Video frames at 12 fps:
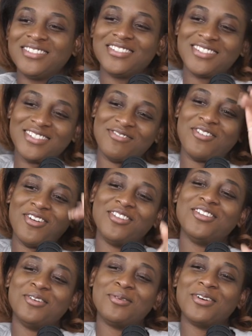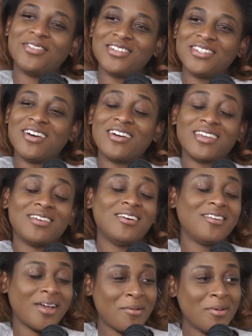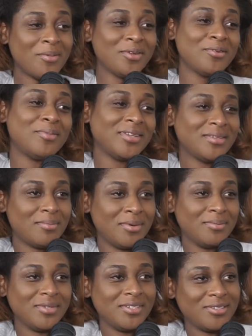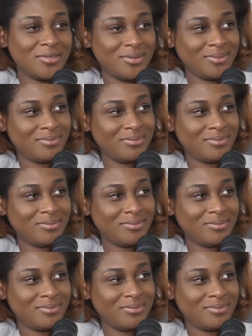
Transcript: just fall lower on the docket. All right, what were you about to bump into?